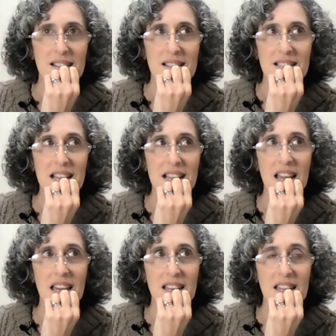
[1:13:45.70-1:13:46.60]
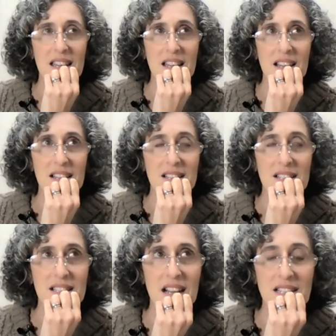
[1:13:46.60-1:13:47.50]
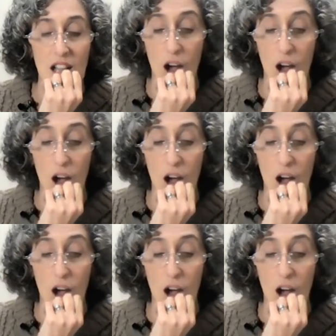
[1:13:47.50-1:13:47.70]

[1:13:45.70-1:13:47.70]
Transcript: Tech editing, sizing.